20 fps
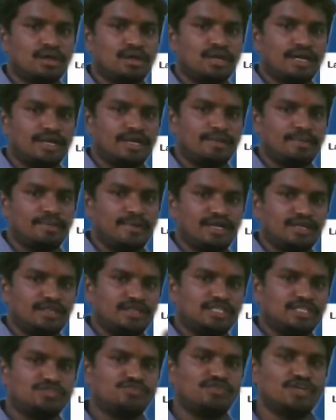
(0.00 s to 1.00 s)
I repeat,
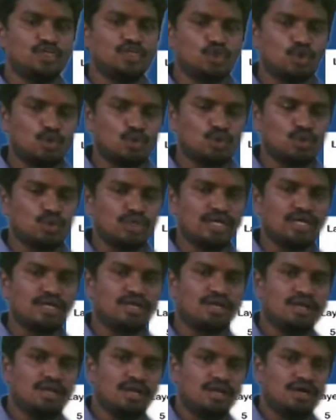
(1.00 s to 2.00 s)
this will show you
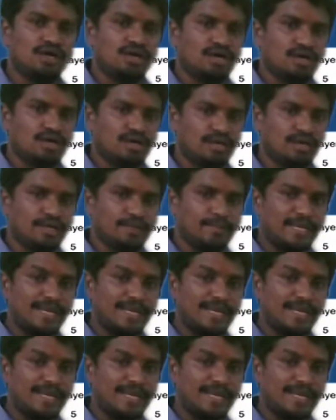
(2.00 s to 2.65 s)
the